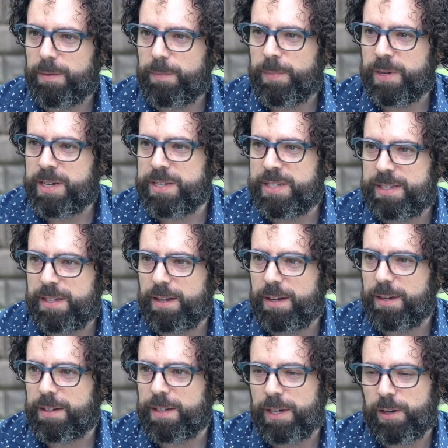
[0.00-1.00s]
Because,
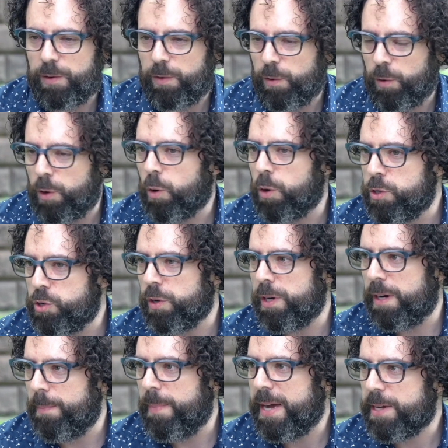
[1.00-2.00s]
or
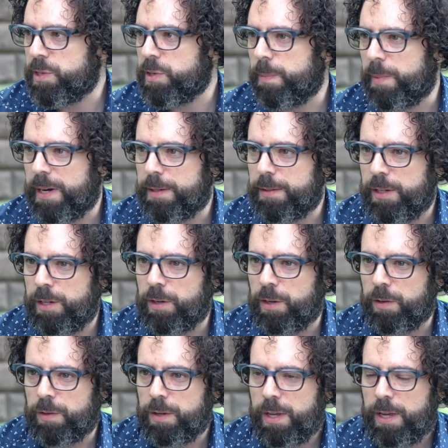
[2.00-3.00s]
joining the mastermind, you
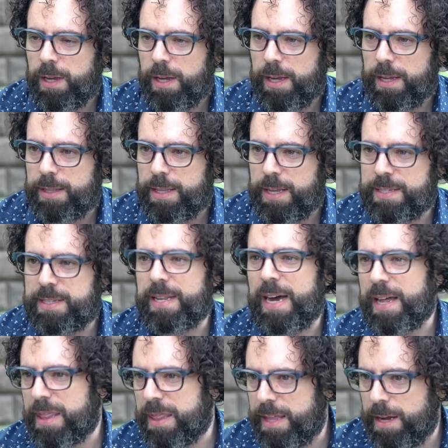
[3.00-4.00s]
know, that's
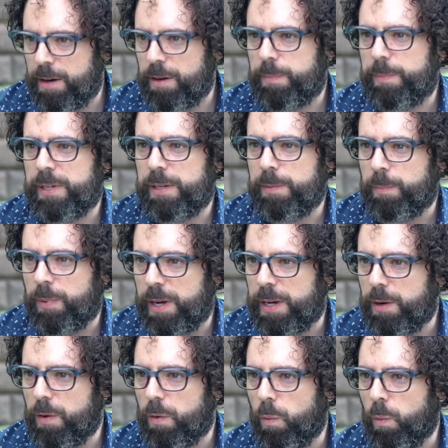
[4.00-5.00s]
not therapy, but
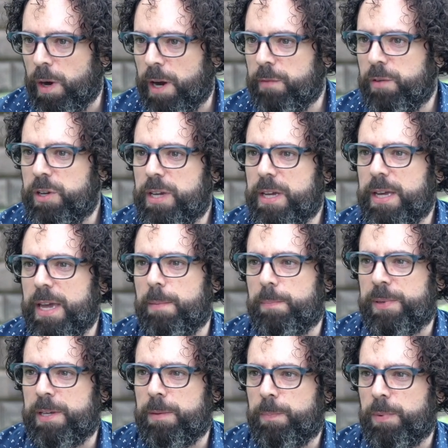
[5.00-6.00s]
whenever you can
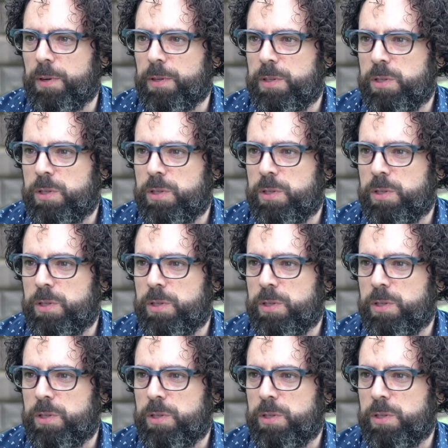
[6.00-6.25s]
get people